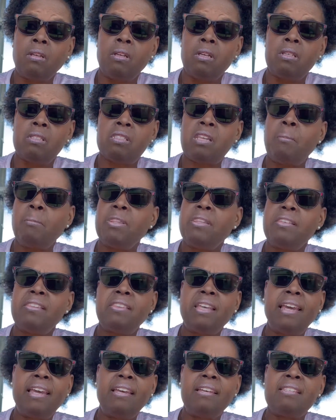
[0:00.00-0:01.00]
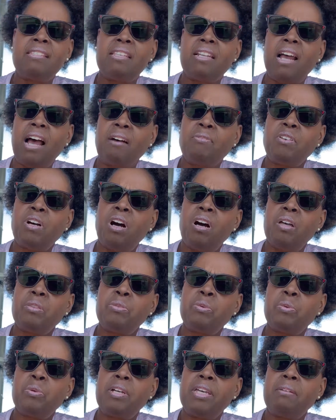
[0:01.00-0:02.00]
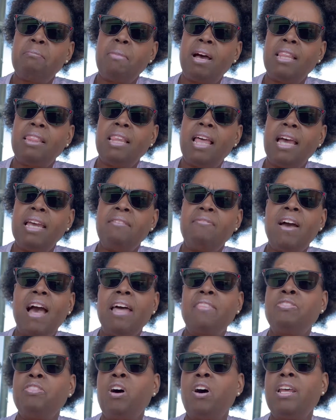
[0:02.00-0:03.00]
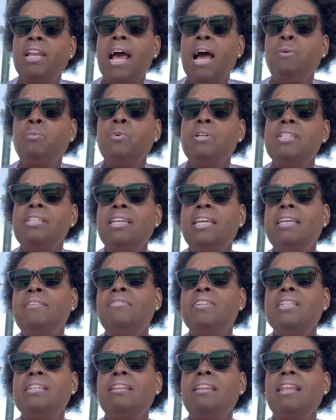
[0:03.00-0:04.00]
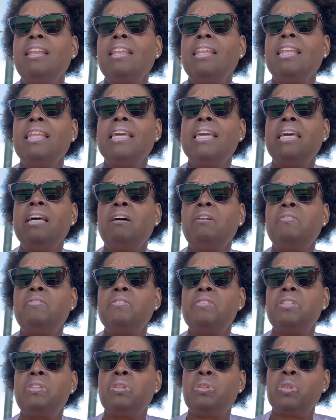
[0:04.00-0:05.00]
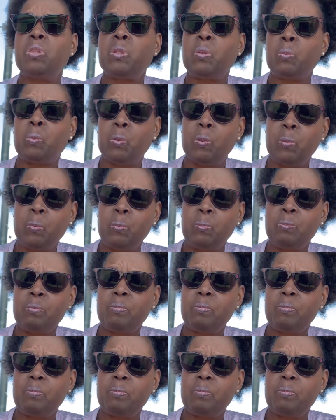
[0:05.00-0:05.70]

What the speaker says: Some of the things that I've gone through in my life, I thought I wouldn't even live through.